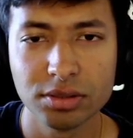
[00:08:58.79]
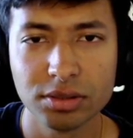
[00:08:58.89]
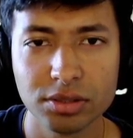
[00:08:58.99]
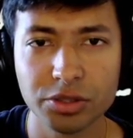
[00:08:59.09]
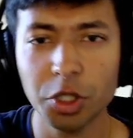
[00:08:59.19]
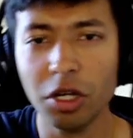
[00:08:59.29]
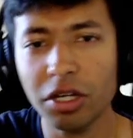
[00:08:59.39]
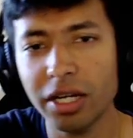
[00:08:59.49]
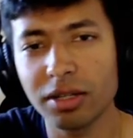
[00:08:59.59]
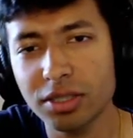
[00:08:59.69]
The dog
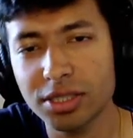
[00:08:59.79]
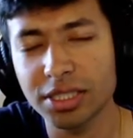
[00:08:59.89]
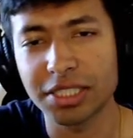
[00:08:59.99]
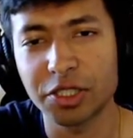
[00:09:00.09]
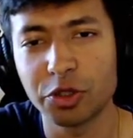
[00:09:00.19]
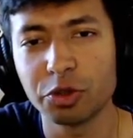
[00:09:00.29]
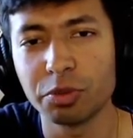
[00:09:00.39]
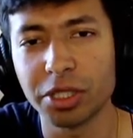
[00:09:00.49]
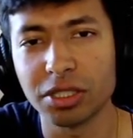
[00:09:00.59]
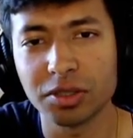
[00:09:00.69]
kind of looks like
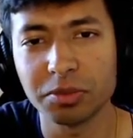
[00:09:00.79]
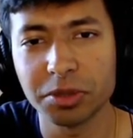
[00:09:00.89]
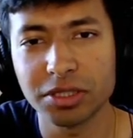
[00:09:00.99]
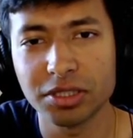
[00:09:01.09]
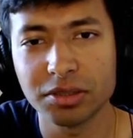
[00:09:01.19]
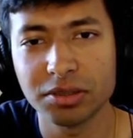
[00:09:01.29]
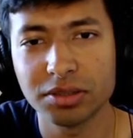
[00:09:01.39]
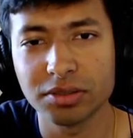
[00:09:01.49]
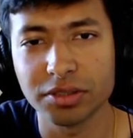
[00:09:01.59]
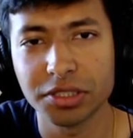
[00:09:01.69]
human a little bit, though,
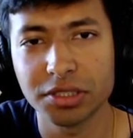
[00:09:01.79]
right?